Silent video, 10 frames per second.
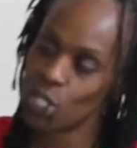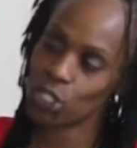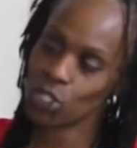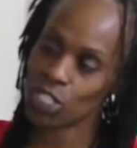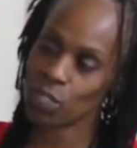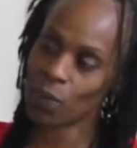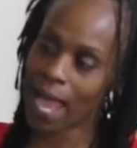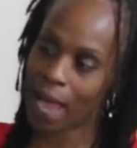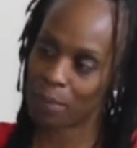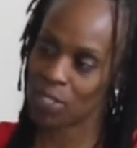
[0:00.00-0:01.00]
know, usually what
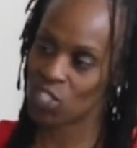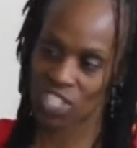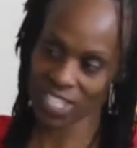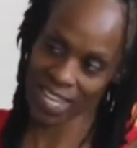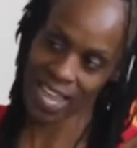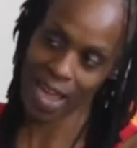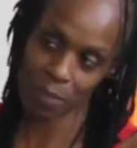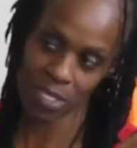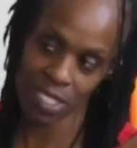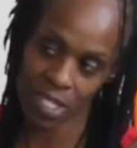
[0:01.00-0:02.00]
happens, just like
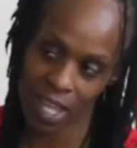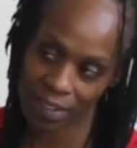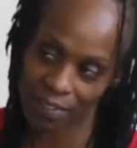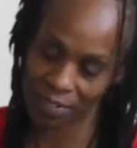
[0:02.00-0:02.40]
happens in life.